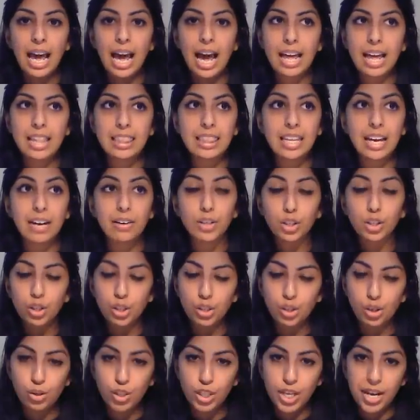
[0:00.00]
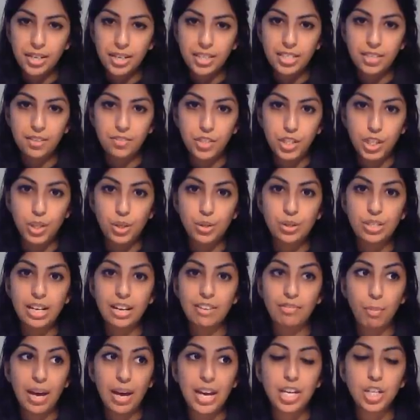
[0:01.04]
and they're a good alternative to use
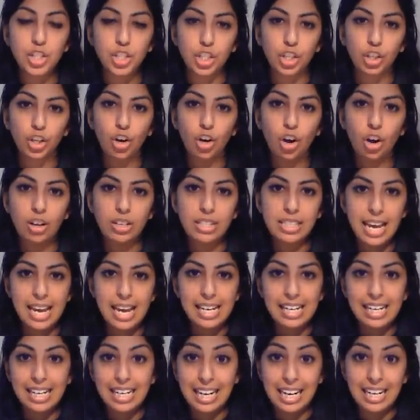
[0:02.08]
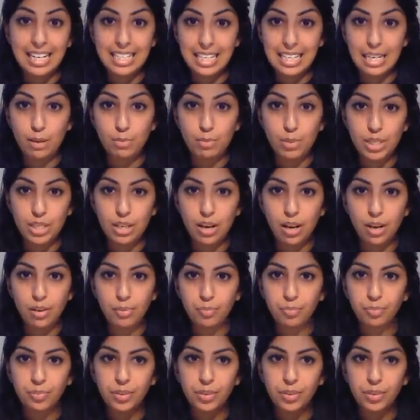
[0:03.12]
if a patient can't take an ACE inhibitor,